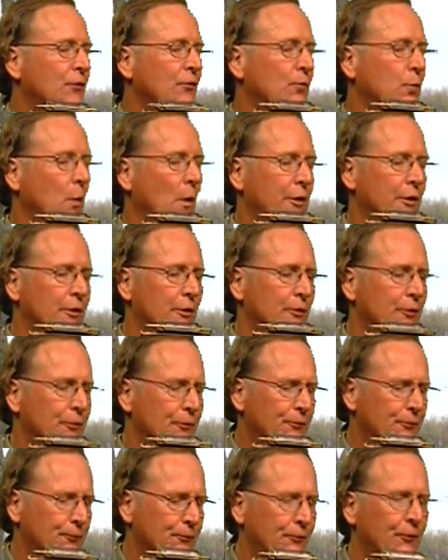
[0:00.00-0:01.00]
Where the
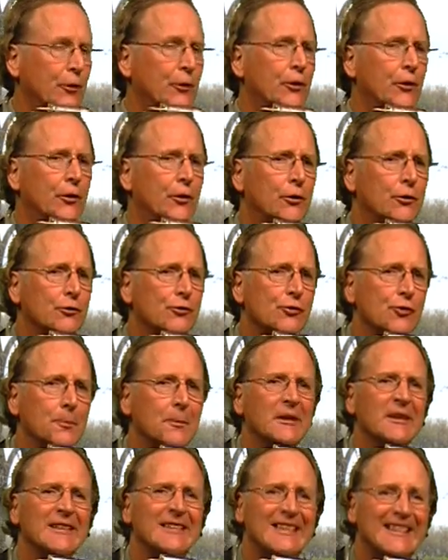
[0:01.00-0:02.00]

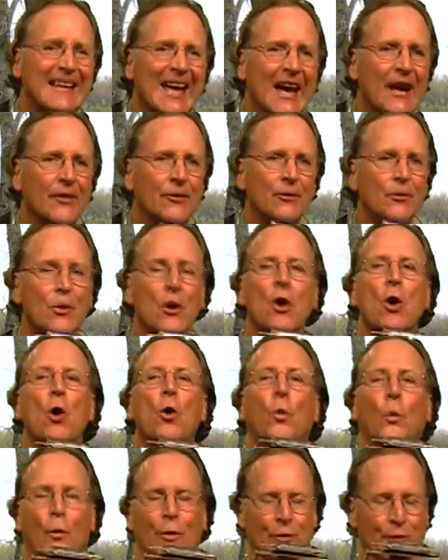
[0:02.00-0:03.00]
fishermen gather
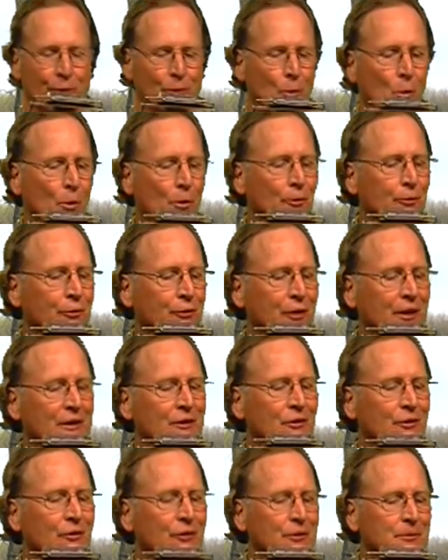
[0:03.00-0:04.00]
with their
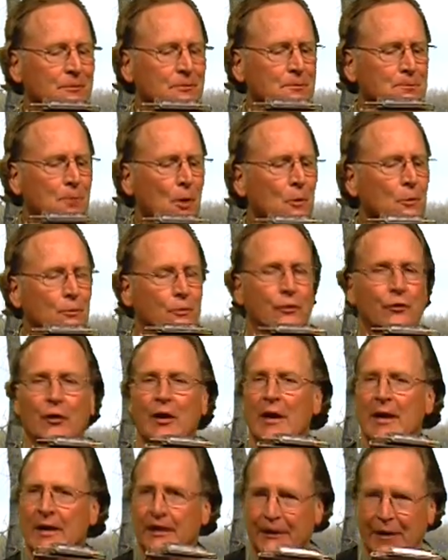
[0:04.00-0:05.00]
oilskins and boats,
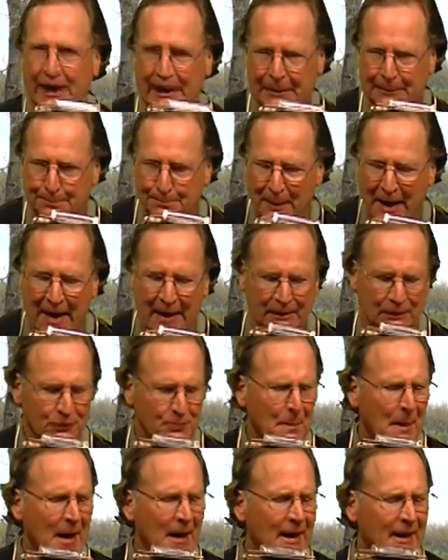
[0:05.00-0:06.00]
cape bands
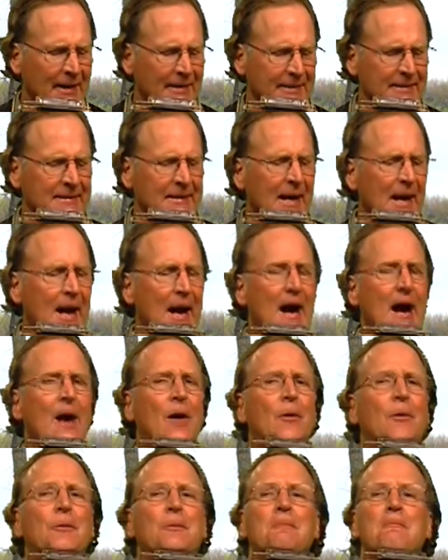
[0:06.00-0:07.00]
bobbing
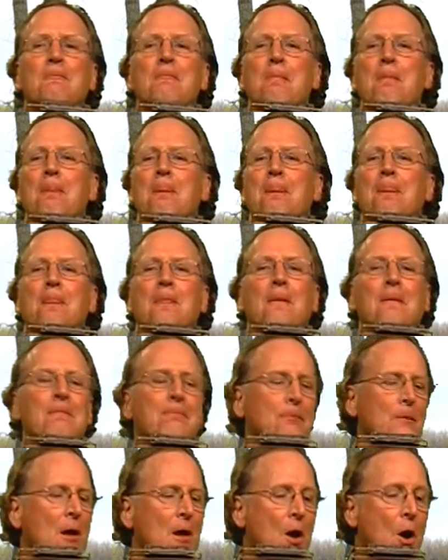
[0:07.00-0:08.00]
down,
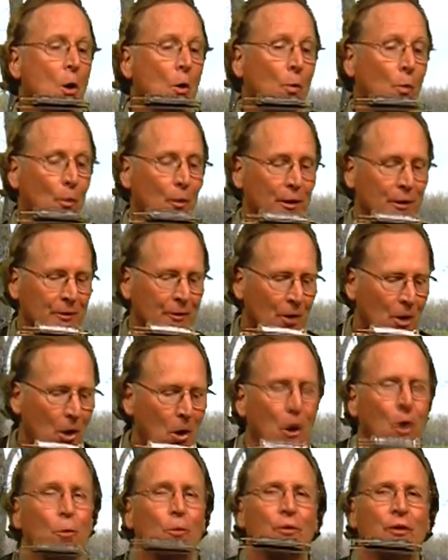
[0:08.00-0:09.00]
with
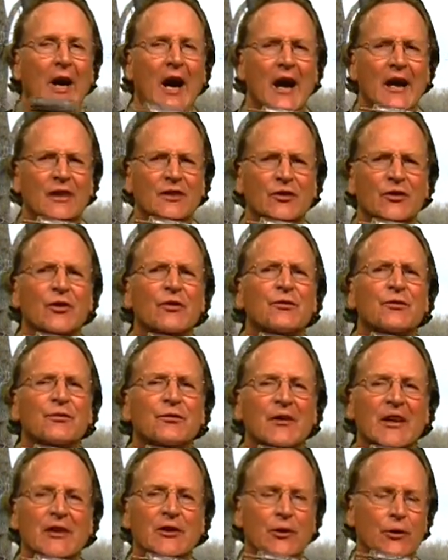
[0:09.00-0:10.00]
all kinds of
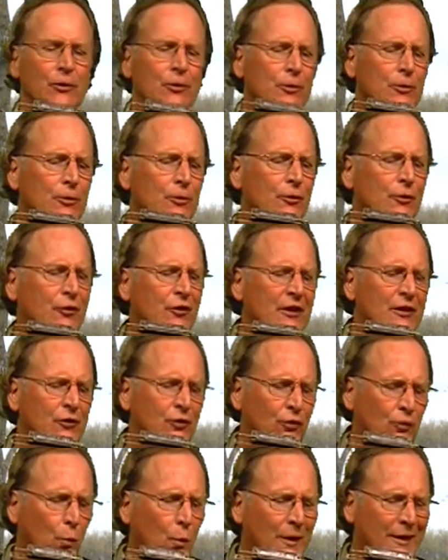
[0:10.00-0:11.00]
figures and
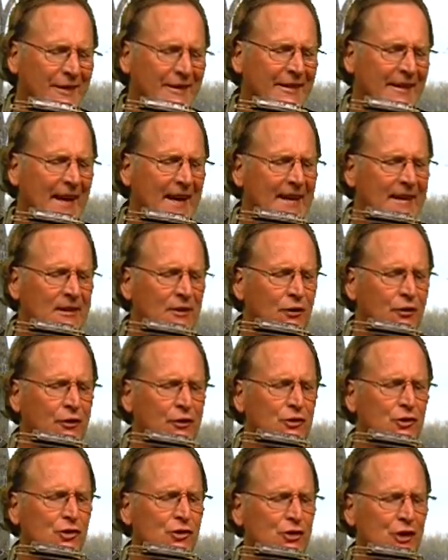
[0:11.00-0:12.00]
squid lines
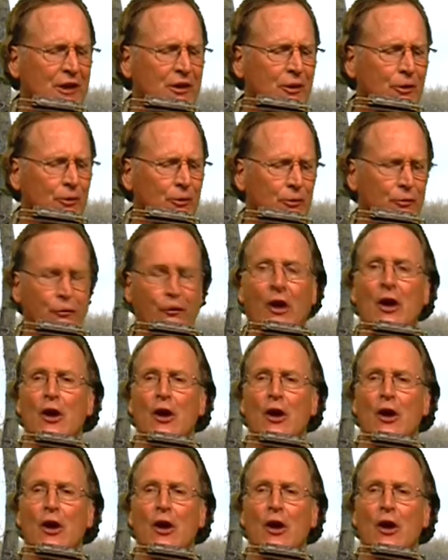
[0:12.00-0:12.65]
and jiggers.